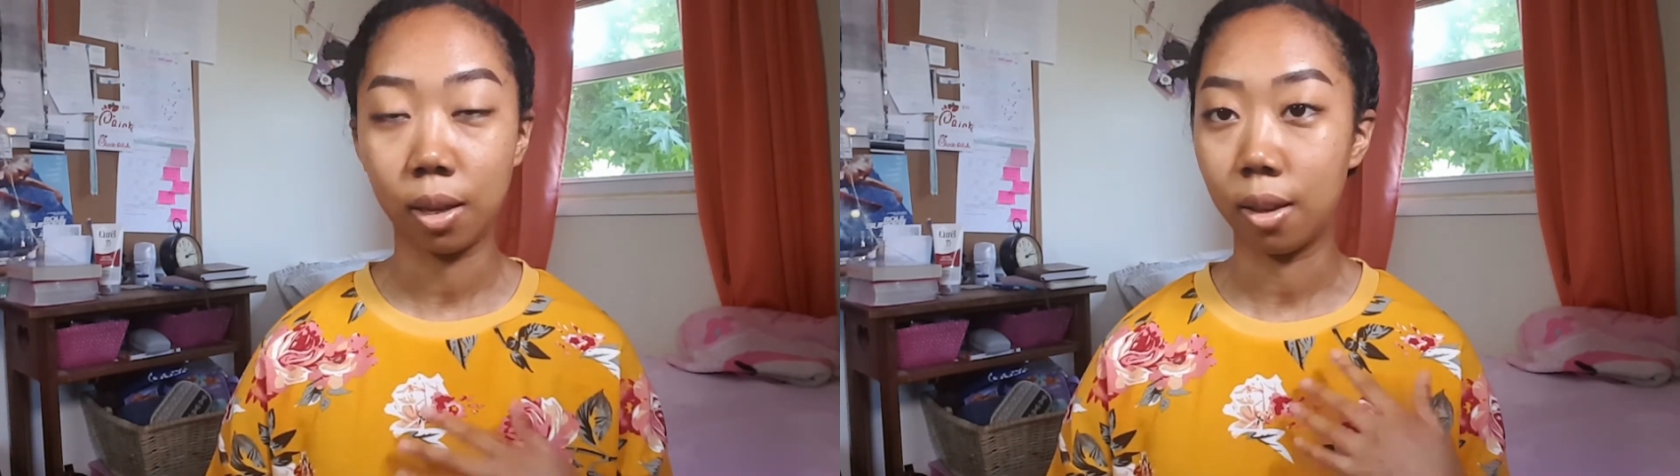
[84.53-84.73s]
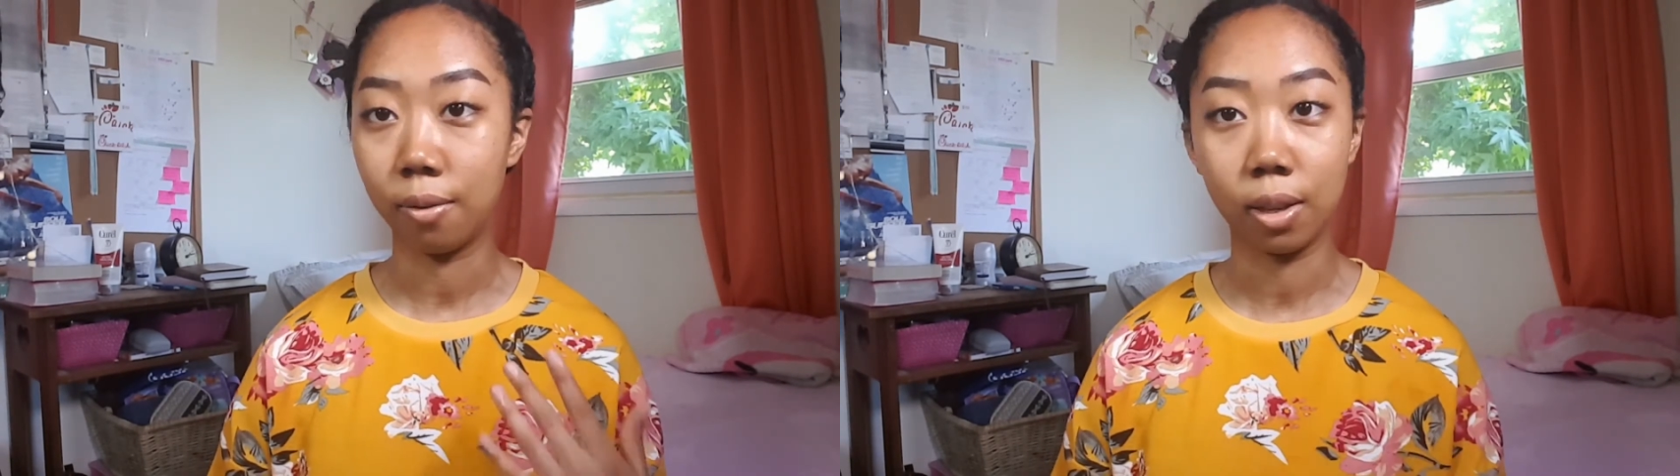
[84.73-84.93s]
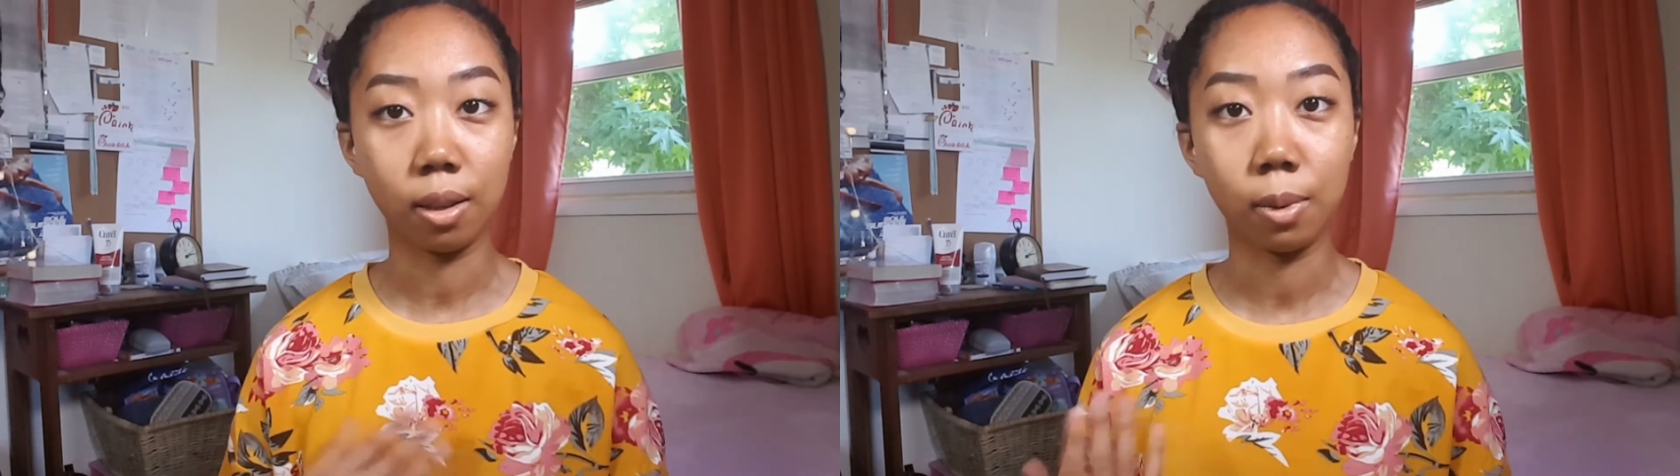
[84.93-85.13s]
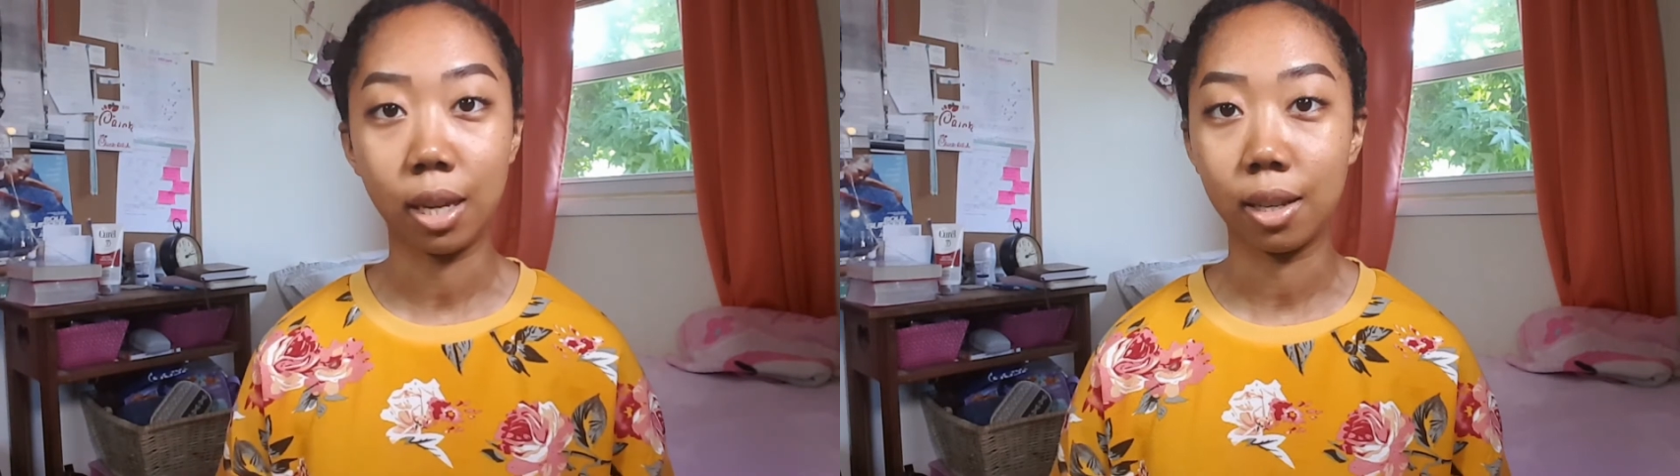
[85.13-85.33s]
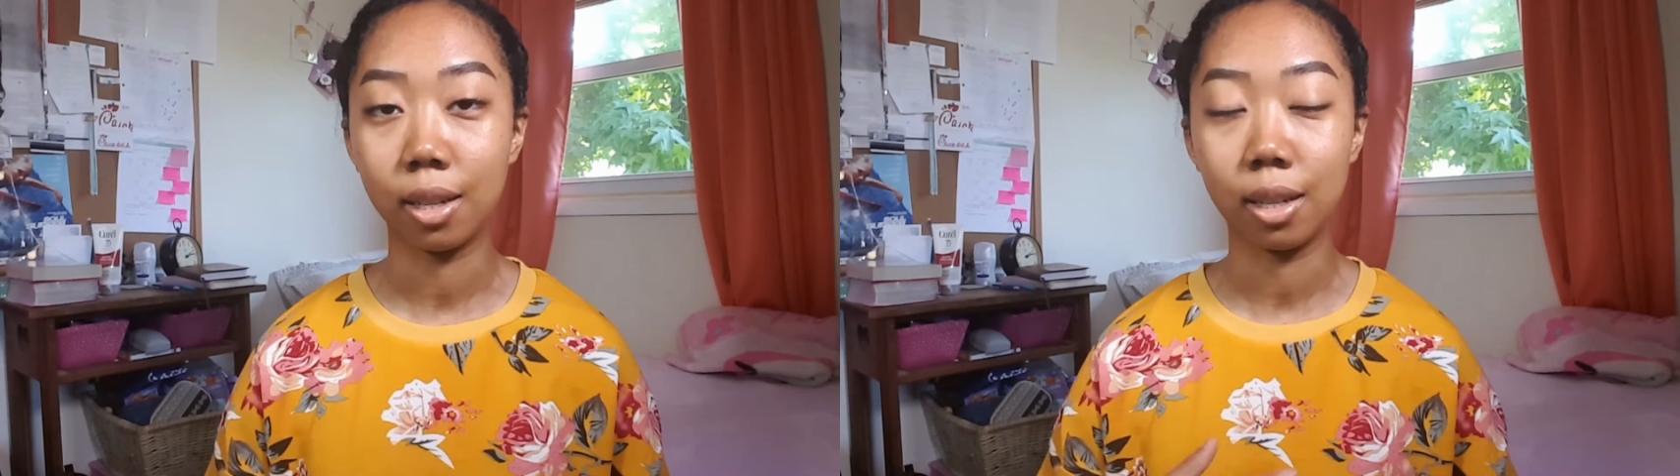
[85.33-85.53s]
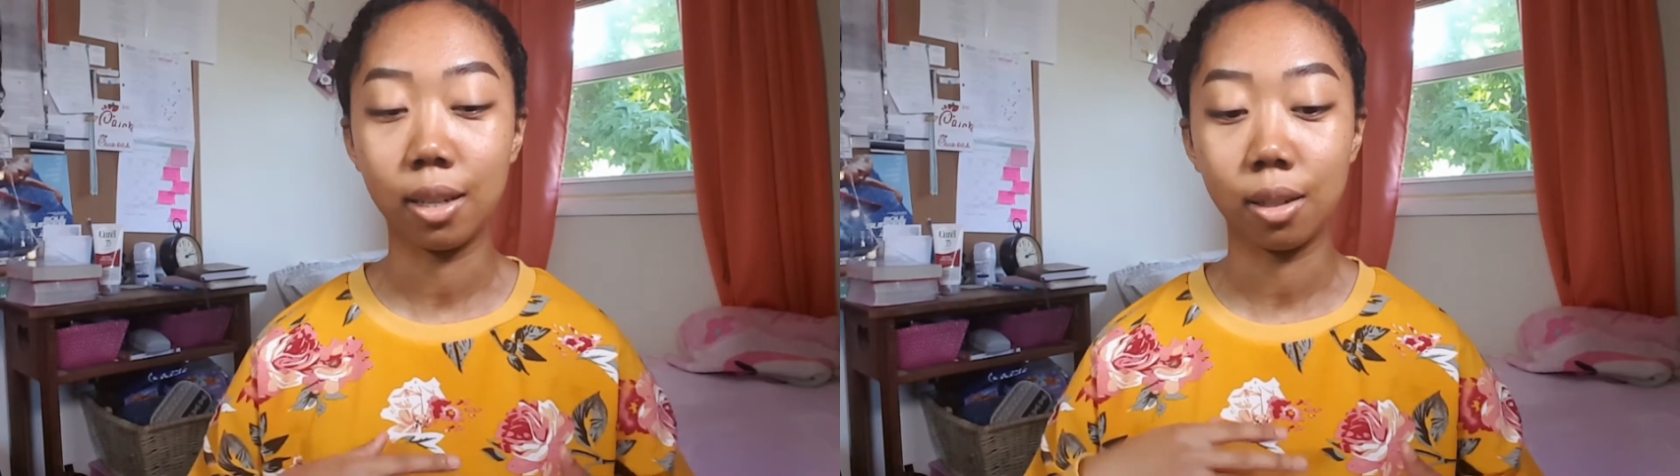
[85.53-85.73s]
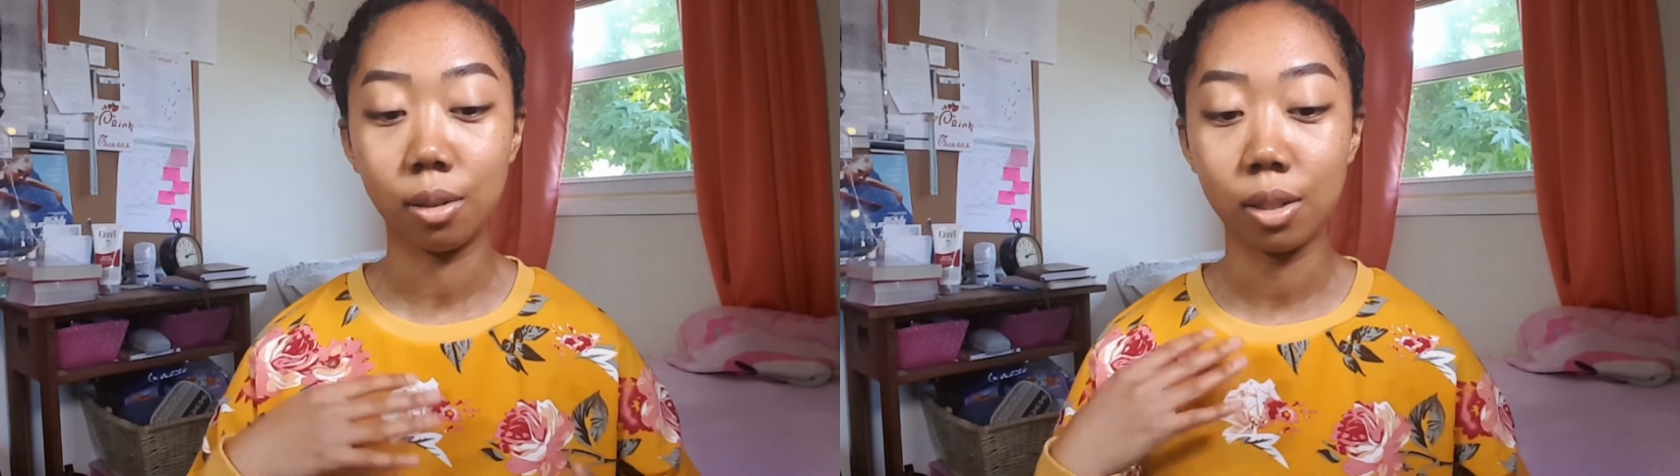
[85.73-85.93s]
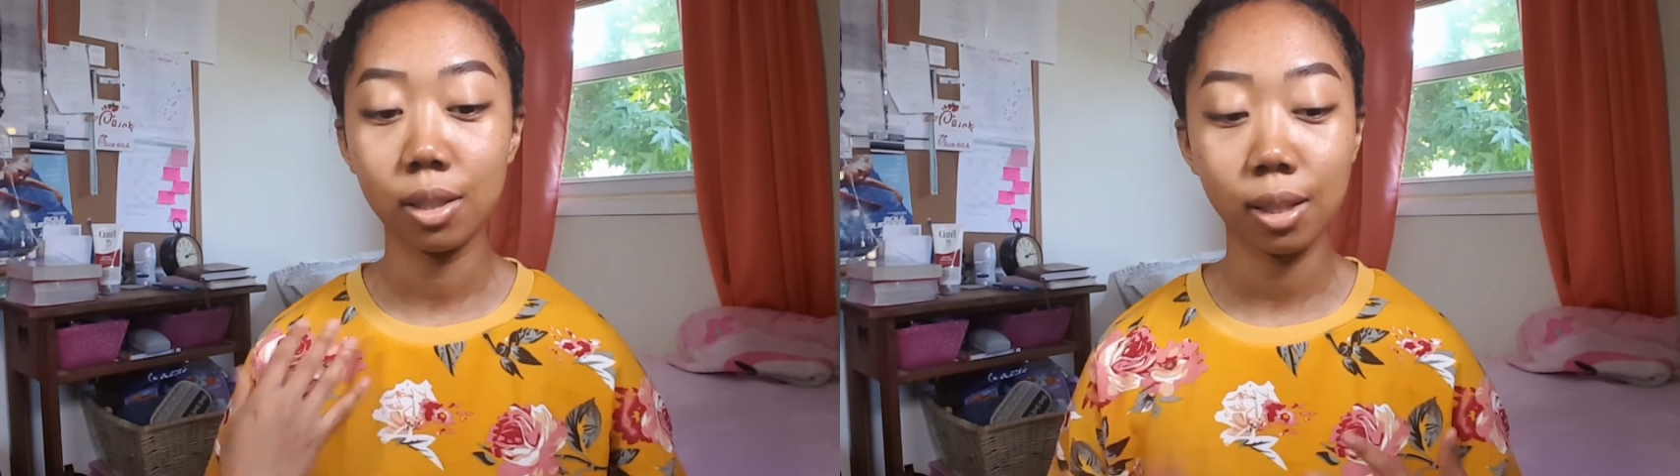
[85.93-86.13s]
giving them like a
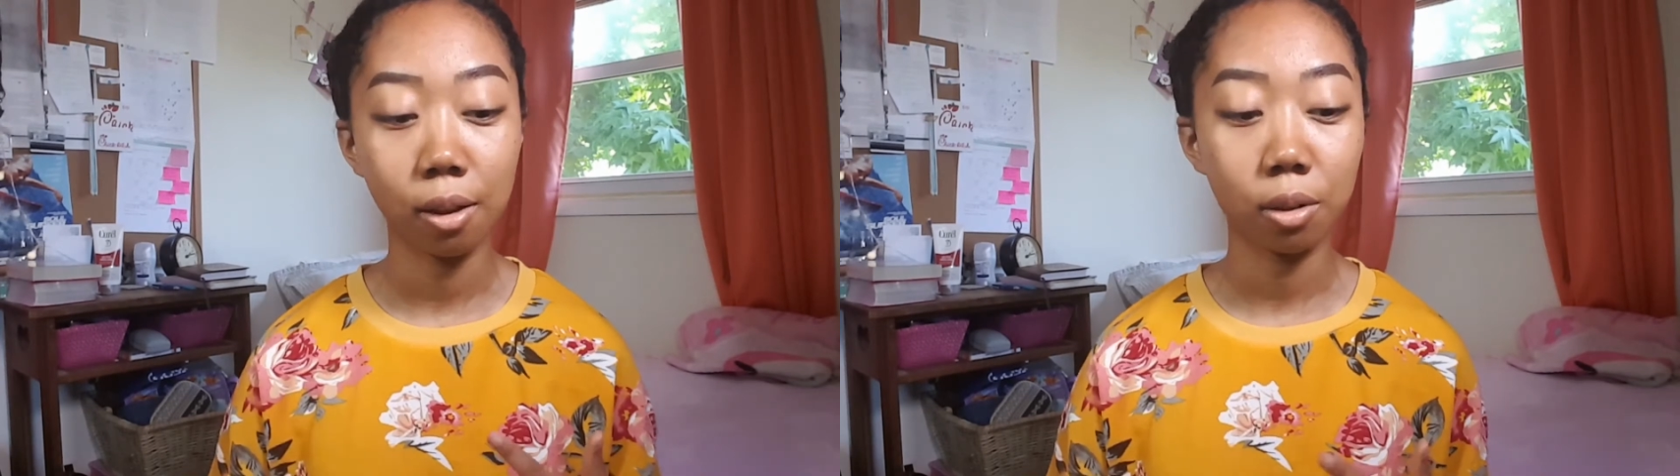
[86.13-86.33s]
discount